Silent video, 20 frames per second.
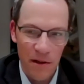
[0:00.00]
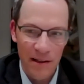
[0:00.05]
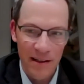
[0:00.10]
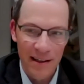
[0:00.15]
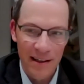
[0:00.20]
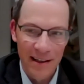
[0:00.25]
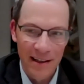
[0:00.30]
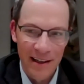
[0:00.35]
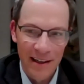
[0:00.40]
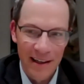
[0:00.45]

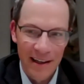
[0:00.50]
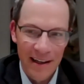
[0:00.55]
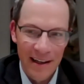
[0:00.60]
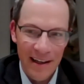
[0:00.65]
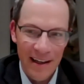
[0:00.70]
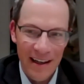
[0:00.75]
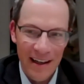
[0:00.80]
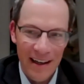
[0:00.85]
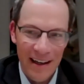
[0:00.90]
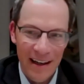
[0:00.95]
But
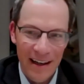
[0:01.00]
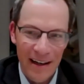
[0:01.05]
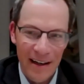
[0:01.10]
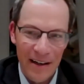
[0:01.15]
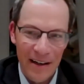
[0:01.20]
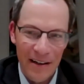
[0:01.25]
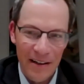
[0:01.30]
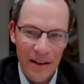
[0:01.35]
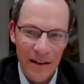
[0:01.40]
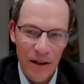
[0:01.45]

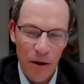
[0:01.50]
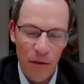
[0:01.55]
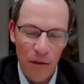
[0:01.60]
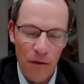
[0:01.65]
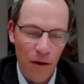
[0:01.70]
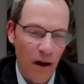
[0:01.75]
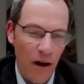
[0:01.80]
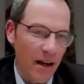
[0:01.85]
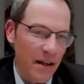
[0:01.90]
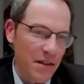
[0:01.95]

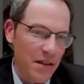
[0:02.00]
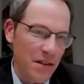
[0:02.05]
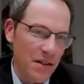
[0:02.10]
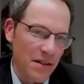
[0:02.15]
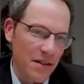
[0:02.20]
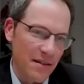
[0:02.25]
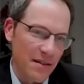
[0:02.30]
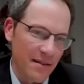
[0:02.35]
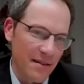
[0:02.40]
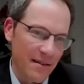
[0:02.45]
for
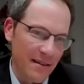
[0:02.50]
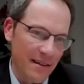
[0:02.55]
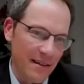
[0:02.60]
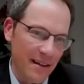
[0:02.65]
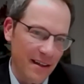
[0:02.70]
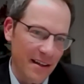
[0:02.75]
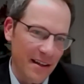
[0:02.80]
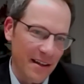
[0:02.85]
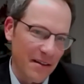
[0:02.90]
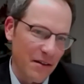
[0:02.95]
us,
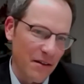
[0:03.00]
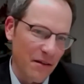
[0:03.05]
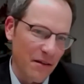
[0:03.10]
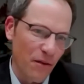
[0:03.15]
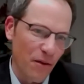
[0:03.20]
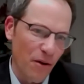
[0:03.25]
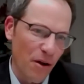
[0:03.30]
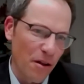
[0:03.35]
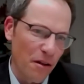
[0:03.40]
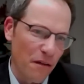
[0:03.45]
I think
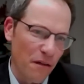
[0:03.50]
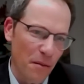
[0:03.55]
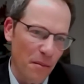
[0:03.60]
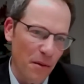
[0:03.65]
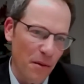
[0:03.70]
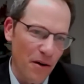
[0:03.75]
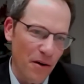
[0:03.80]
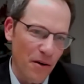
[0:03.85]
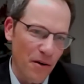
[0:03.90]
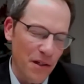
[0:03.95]
that for all of
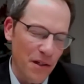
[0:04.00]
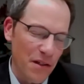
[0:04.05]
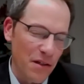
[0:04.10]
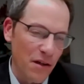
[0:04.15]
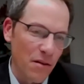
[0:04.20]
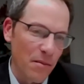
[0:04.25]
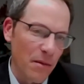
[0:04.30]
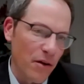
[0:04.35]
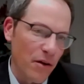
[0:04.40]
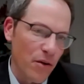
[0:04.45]
our partners,
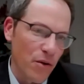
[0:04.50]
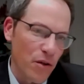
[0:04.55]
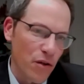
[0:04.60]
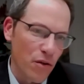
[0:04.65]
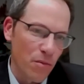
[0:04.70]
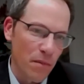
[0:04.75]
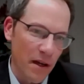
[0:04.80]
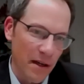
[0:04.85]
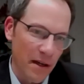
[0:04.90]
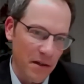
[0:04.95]
it's all about
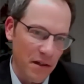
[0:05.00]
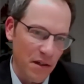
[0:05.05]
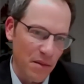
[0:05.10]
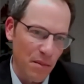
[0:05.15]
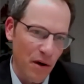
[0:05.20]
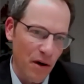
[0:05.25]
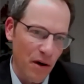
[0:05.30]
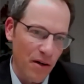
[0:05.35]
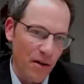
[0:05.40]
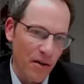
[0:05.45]
who do you pick
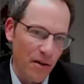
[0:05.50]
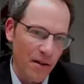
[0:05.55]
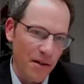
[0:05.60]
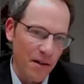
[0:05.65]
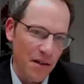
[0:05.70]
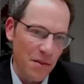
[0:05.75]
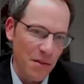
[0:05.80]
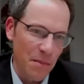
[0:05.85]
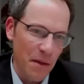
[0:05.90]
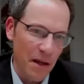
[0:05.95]
as a
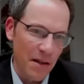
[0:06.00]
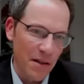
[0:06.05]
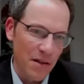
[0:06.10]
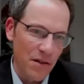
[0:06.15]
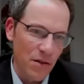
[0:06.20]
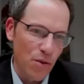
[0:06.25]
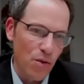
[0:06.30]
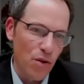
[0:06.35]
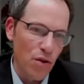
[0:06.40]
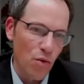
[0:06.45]
partner in this space?